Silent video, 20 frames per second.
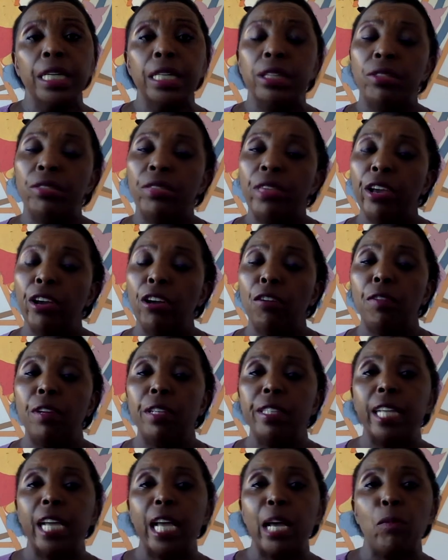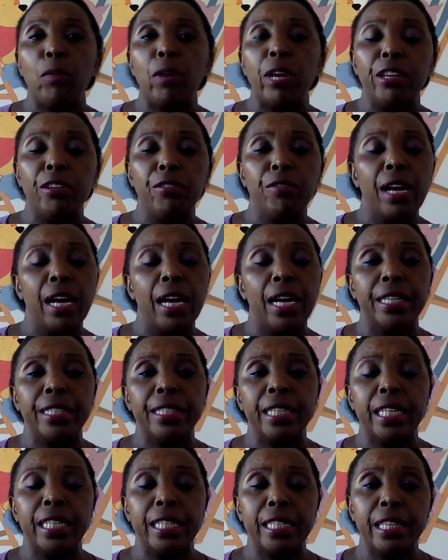Think of a time when you've had a
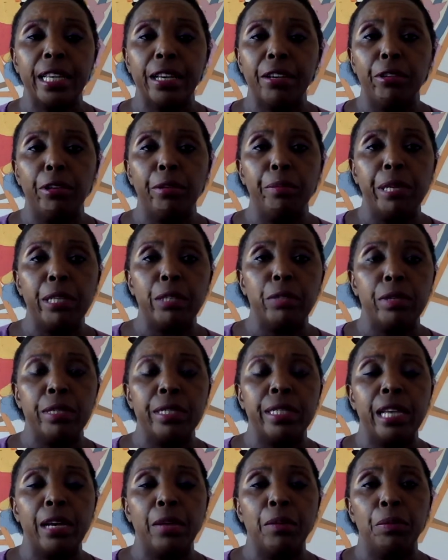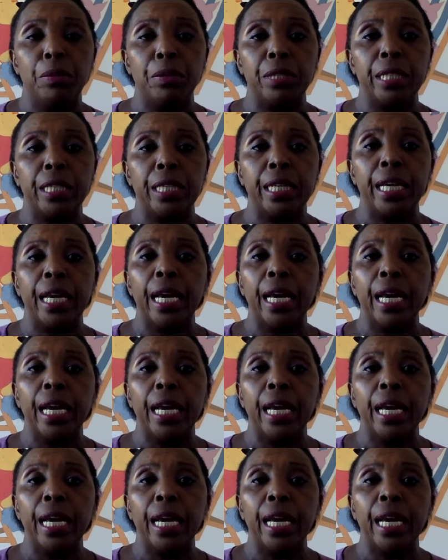disagreement with somebody